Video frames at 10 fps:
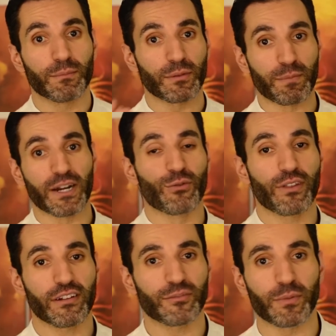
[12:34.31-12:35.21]
but bear
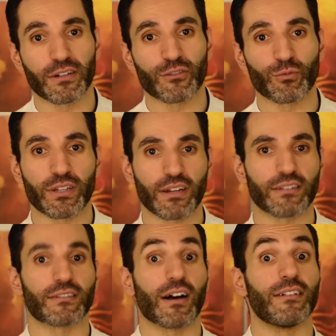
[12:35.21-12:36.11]
with us because we
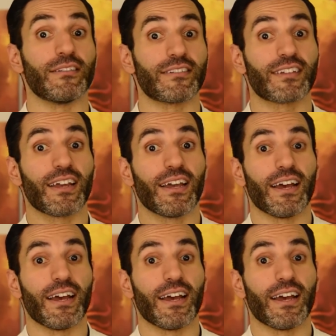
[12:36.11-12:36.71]
get tons